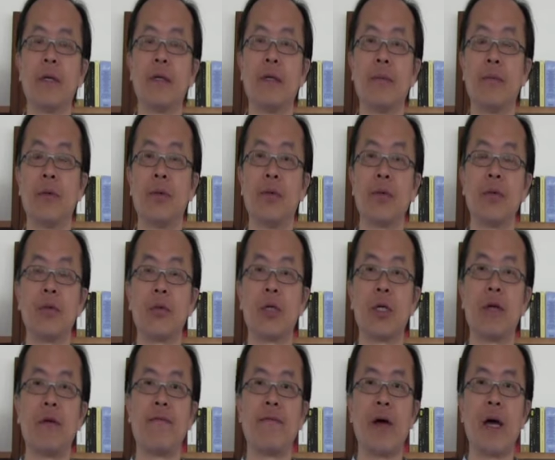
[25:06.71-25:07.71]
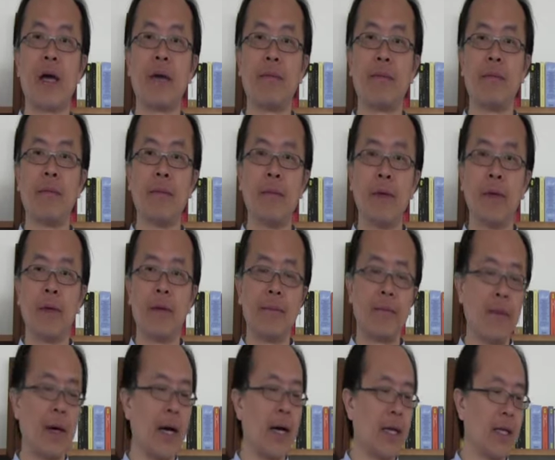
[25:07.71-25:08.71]
the building certified
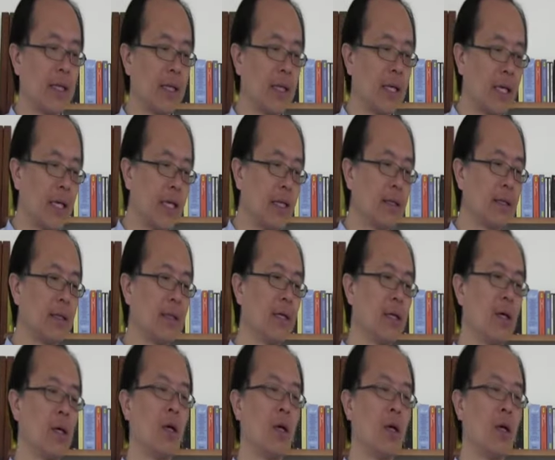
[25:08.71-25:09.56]
by the LEED.